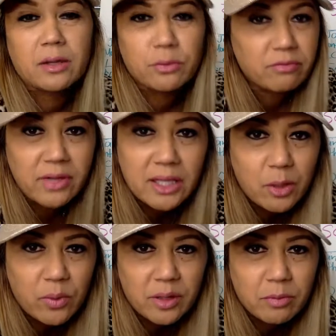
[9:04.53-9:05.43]
revealing
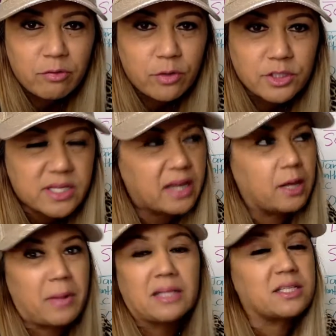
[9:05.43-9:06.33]
one before signing
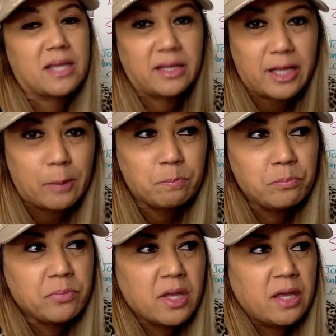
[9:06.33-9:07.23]
up. I just signed up.
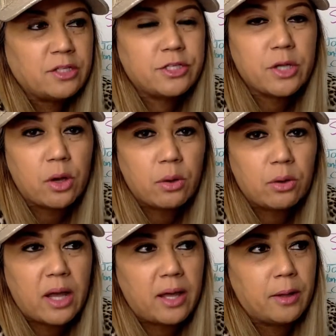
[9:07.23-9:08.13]

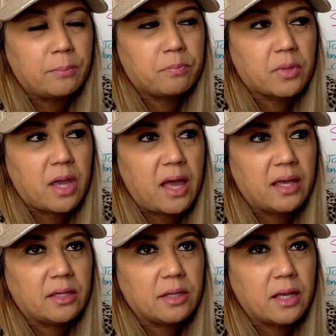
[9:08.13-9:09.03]
So
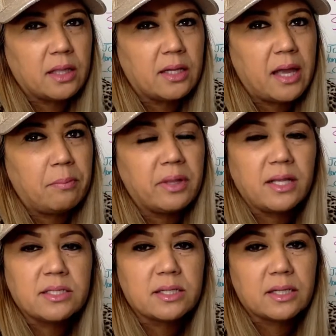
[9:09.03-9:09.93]
I think I
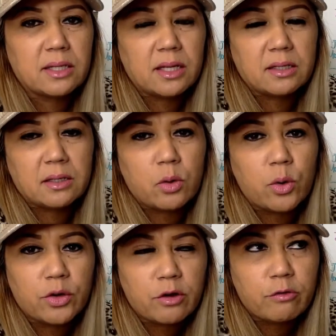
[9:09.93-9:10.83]
placed an
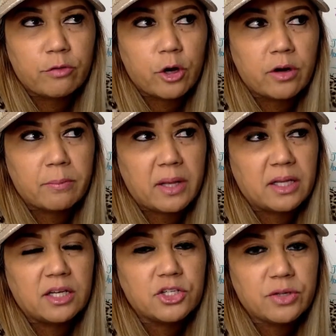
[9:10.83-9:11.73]
order for my
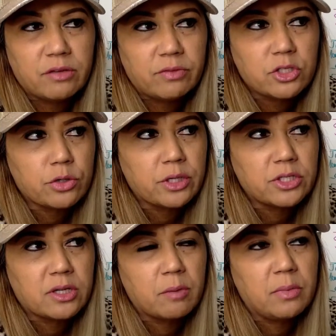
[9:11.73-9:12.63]
initial inventory
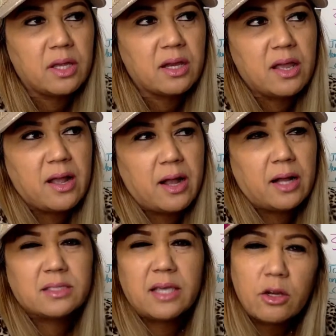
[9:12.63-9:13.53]
to come in
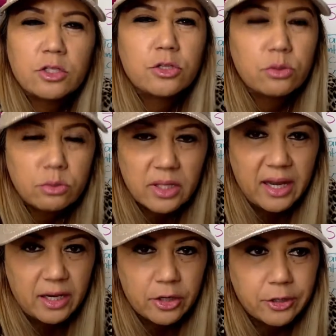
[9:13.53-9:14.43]
a day or two
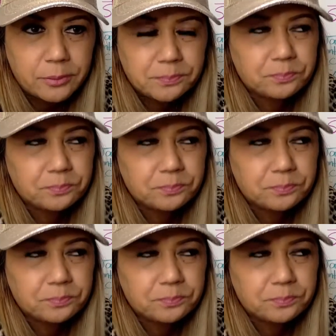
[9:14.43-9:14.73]
later.